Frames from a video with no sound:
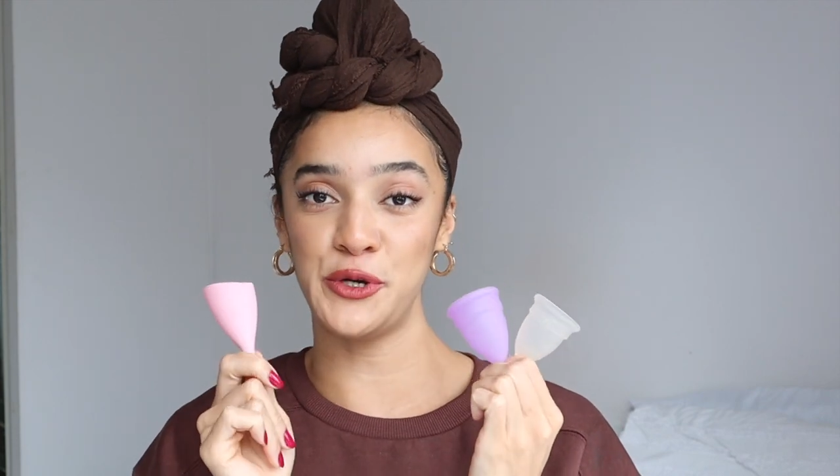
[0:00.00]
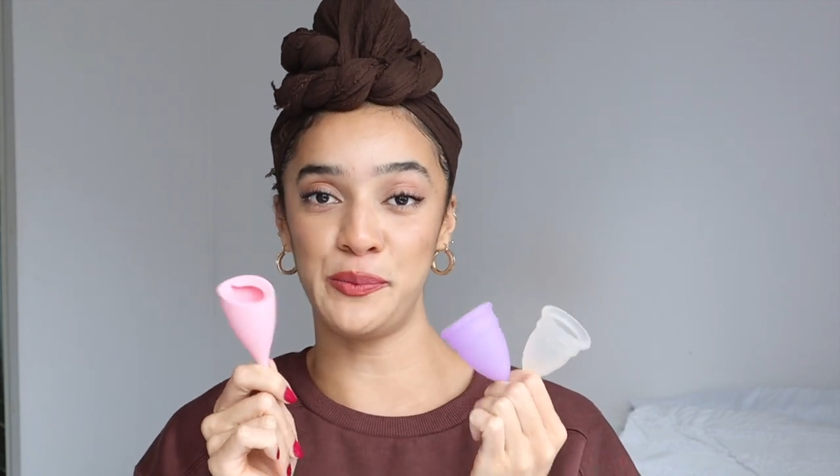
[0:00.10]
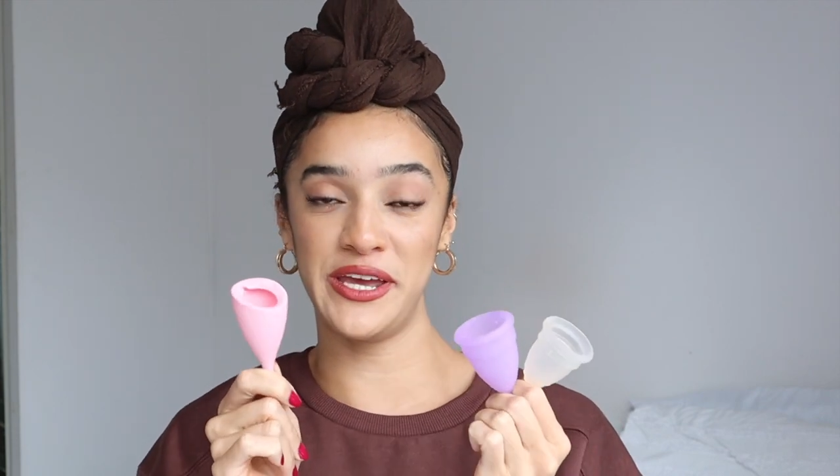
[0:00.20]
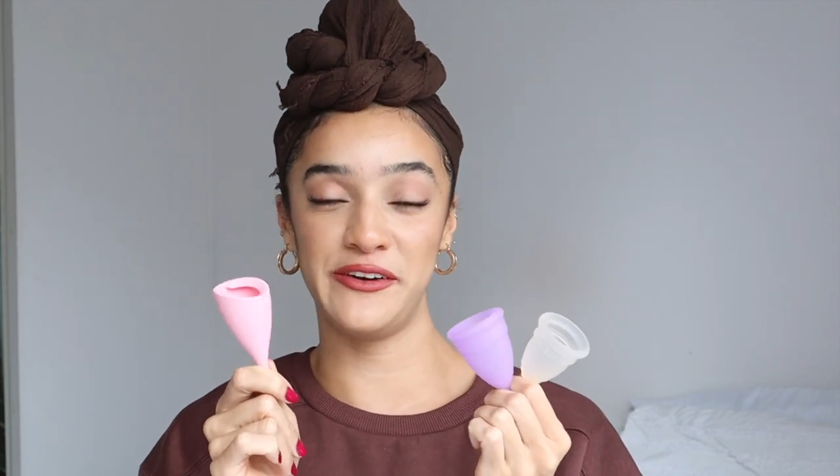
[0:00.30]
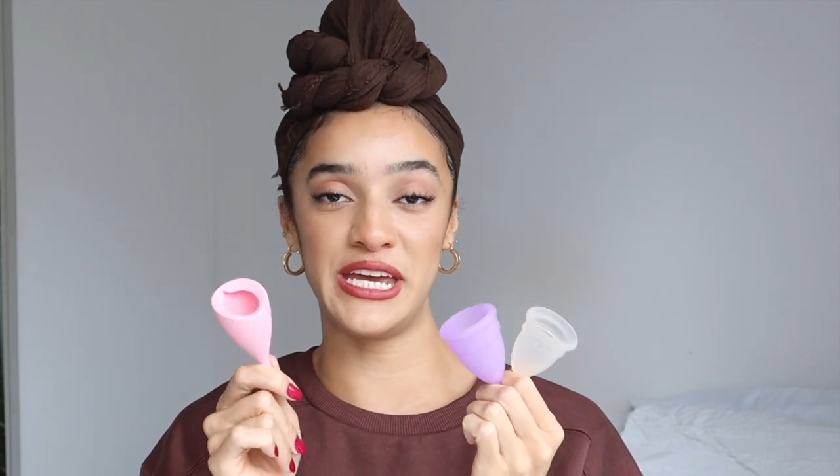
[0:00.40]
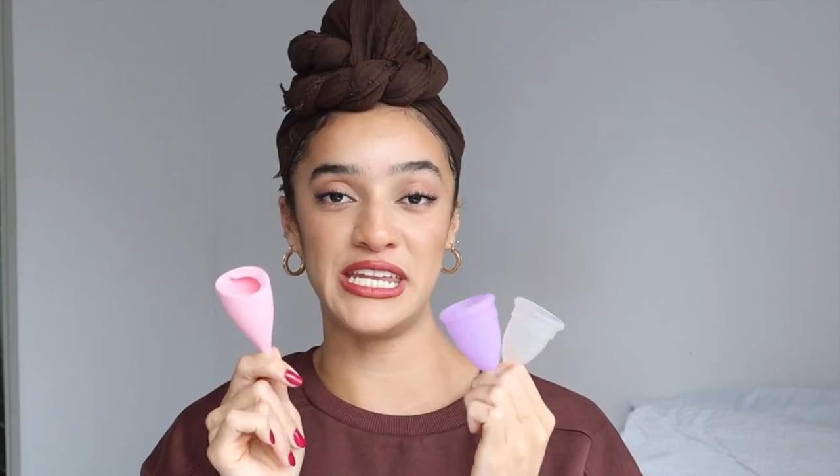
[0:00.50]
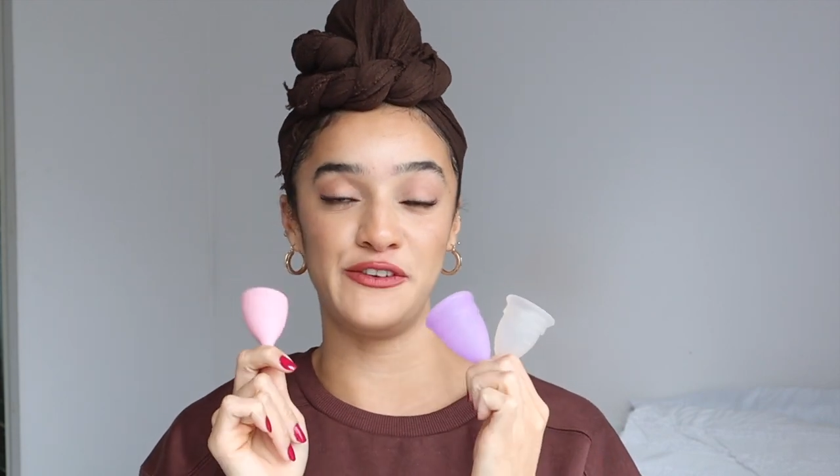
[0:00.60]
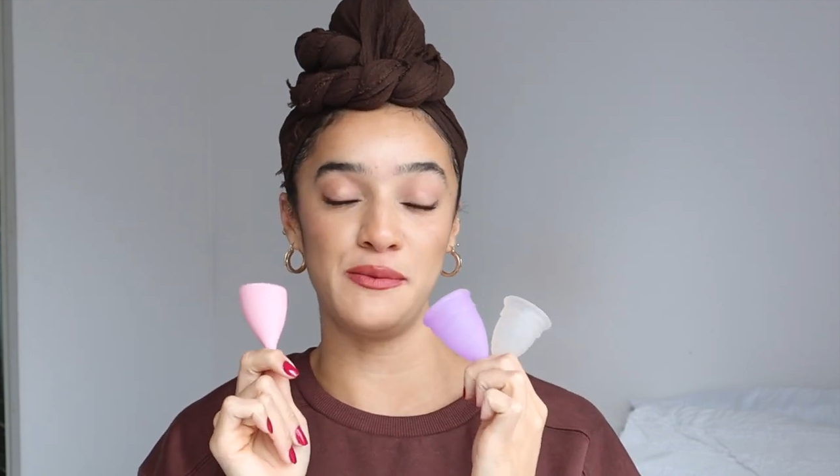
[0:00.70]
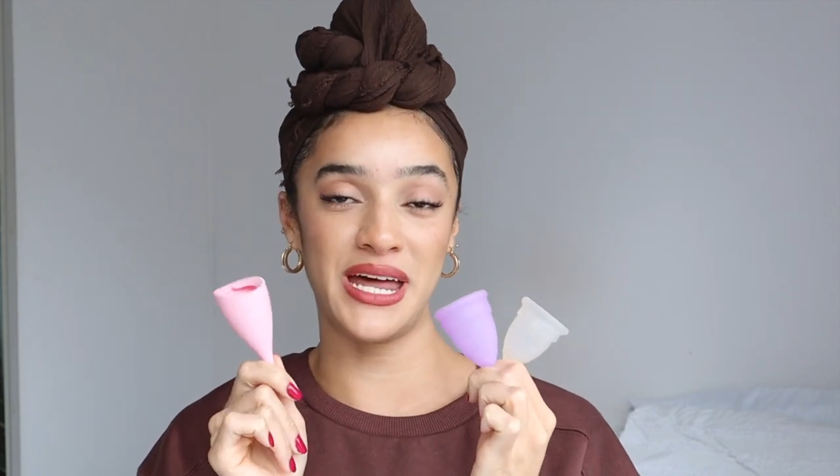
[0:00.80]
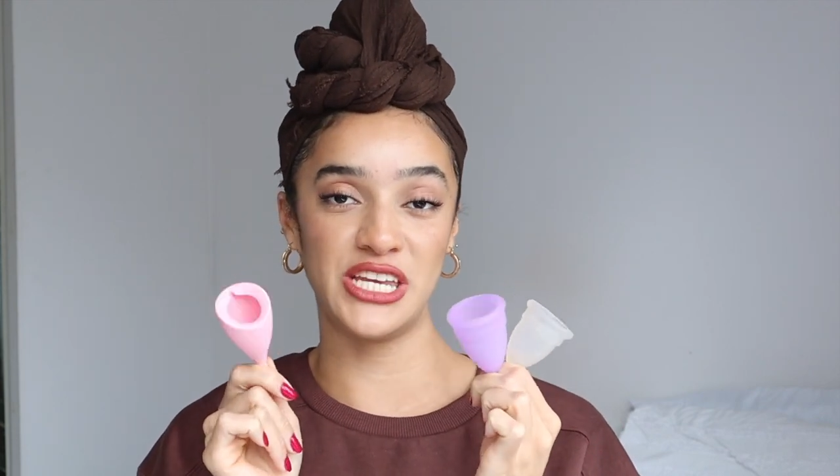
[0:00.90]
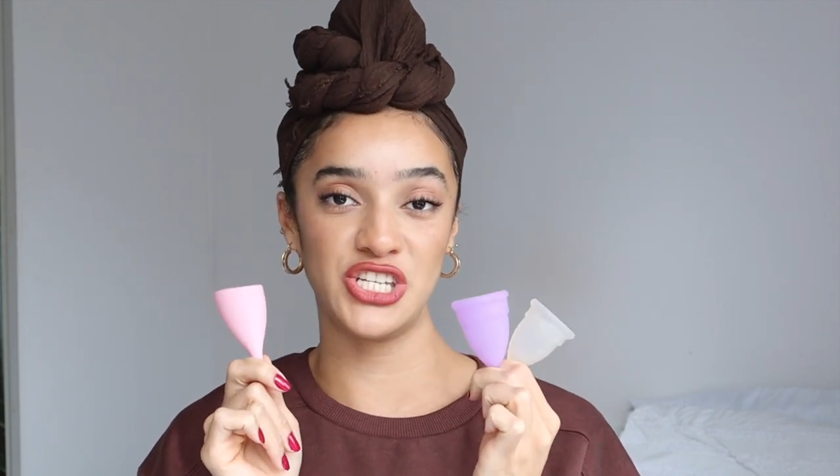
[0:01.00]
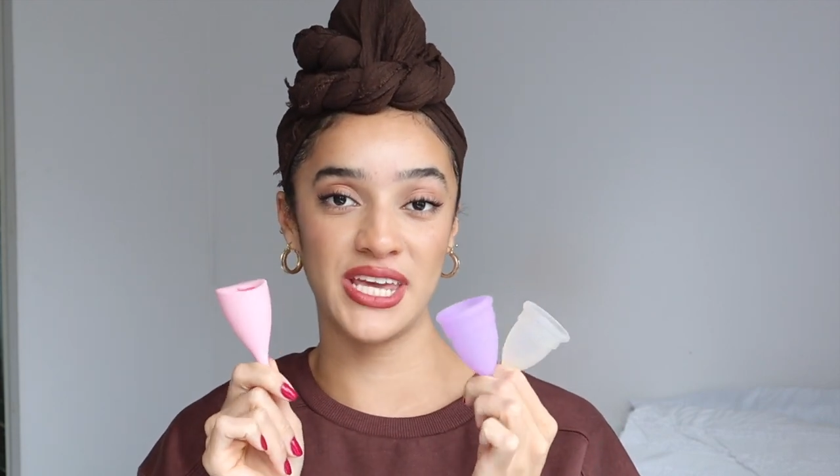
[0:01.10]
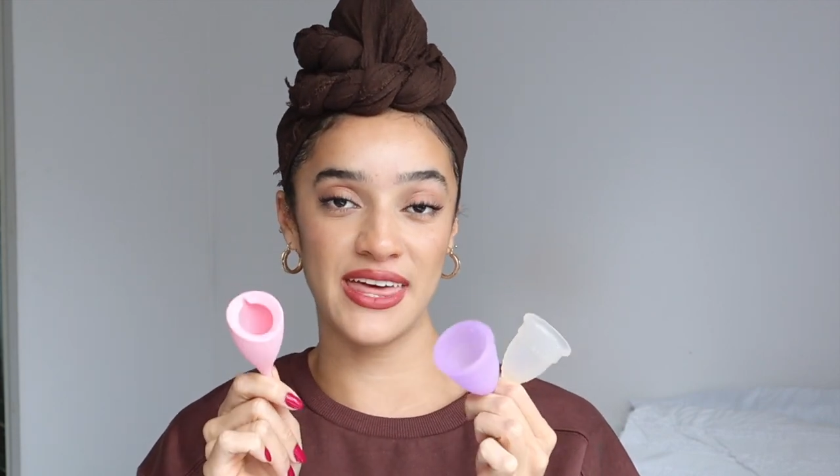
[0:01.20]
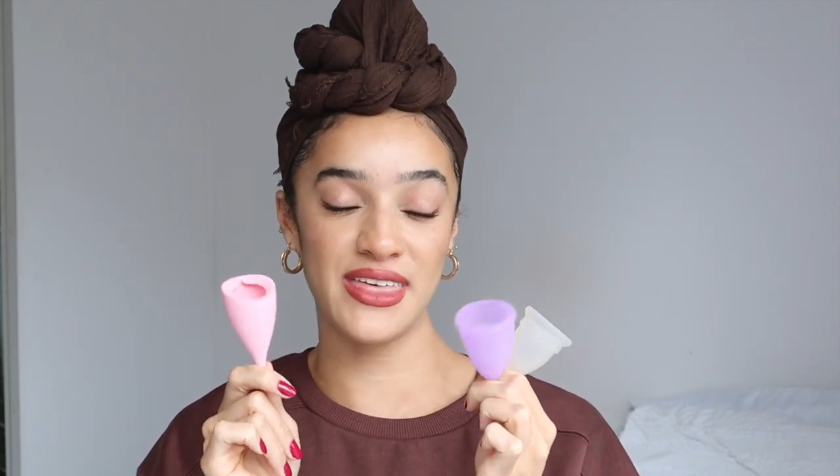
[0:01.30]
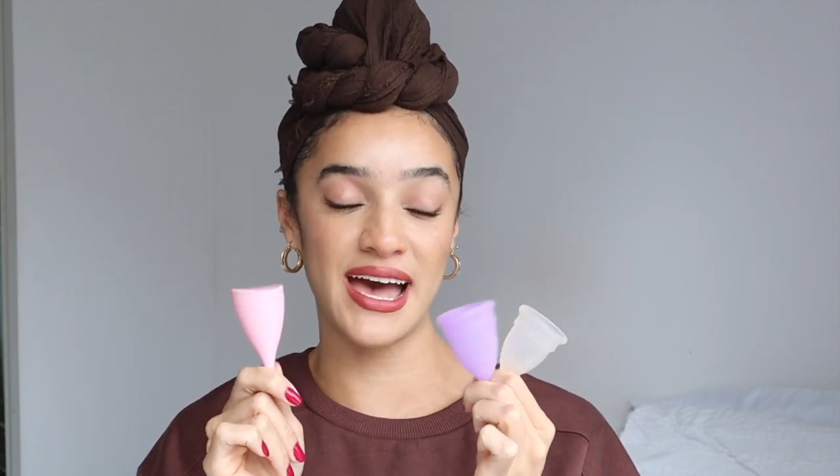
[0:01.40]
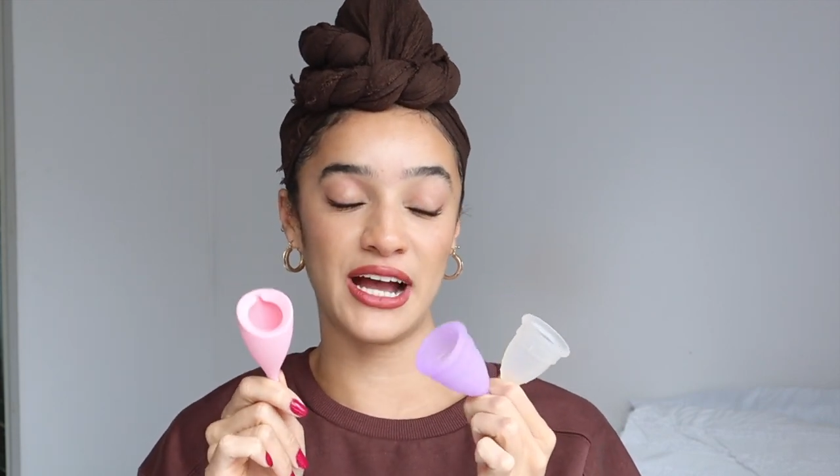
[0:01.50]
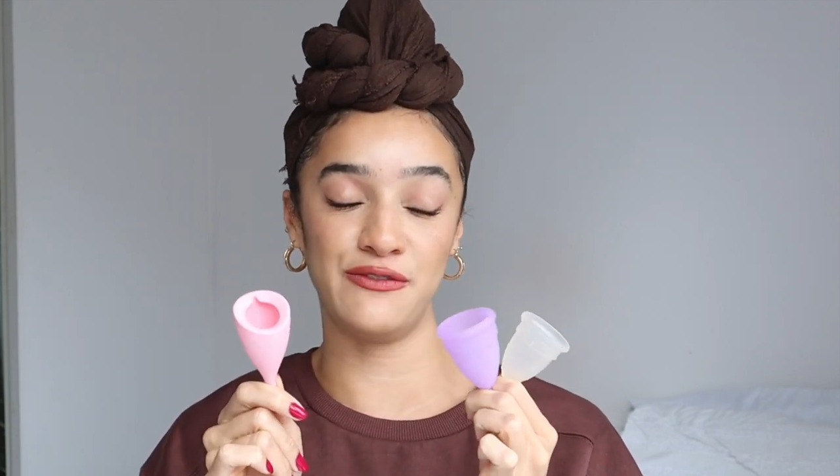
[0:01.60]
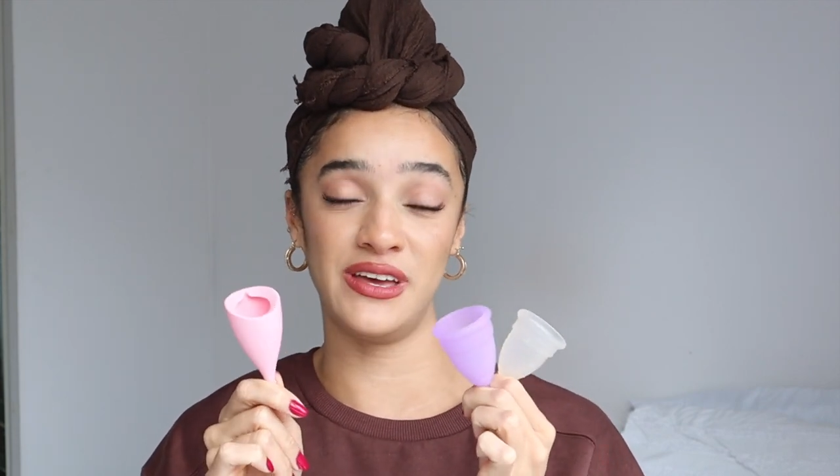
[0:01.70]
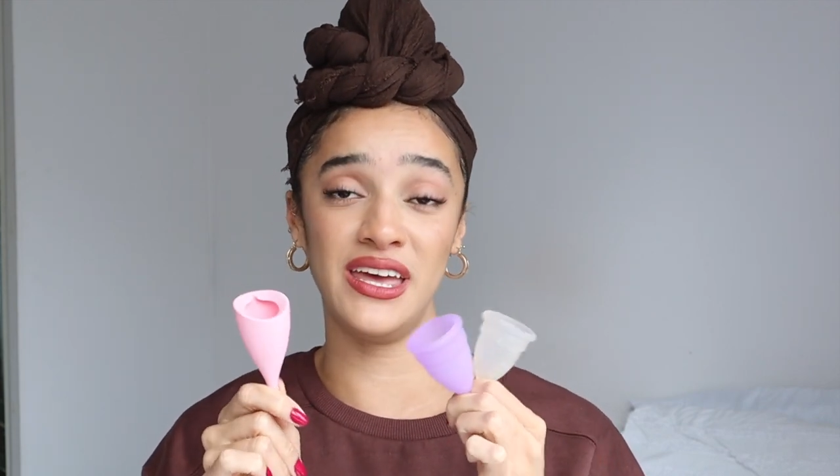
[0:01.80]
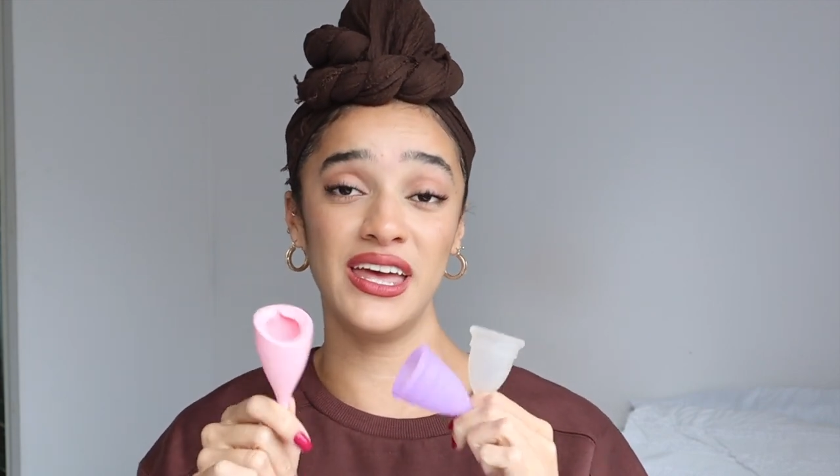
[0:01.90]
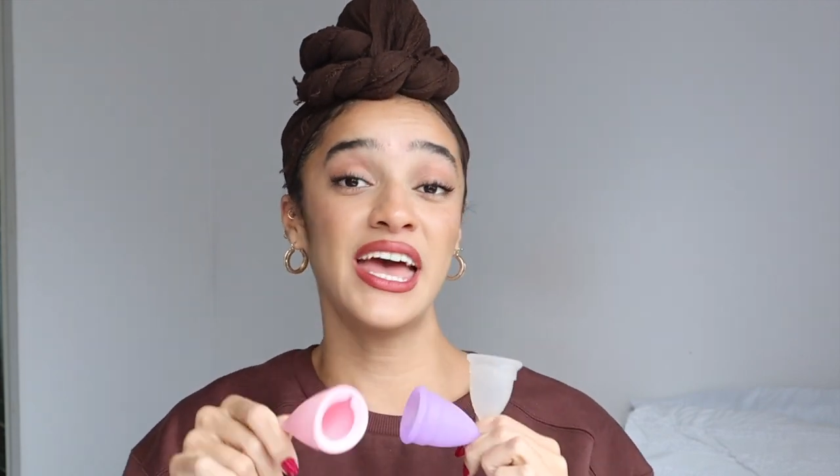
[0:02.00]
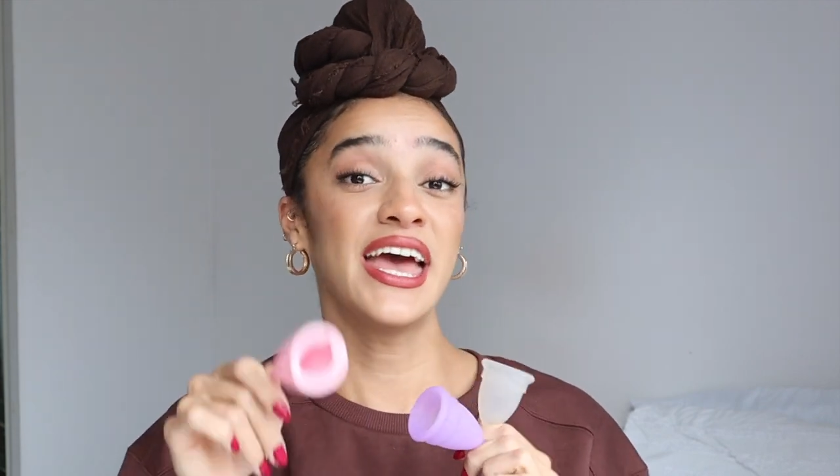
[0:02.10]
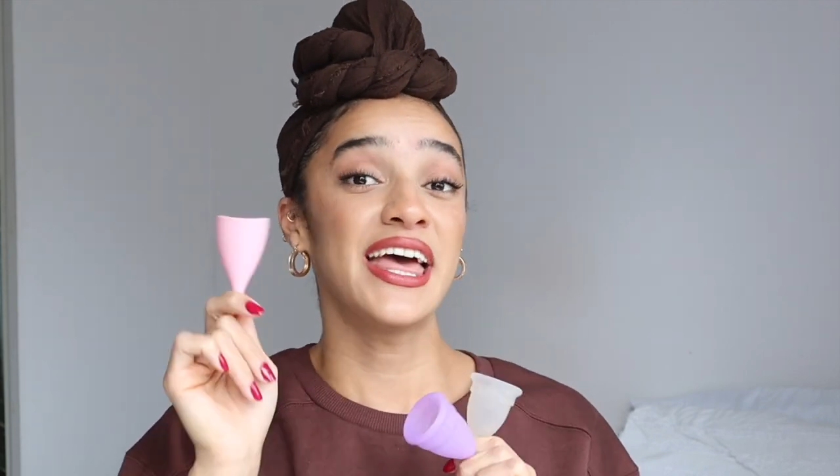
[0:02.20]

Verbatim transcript: your period if you manage to get the hang of it.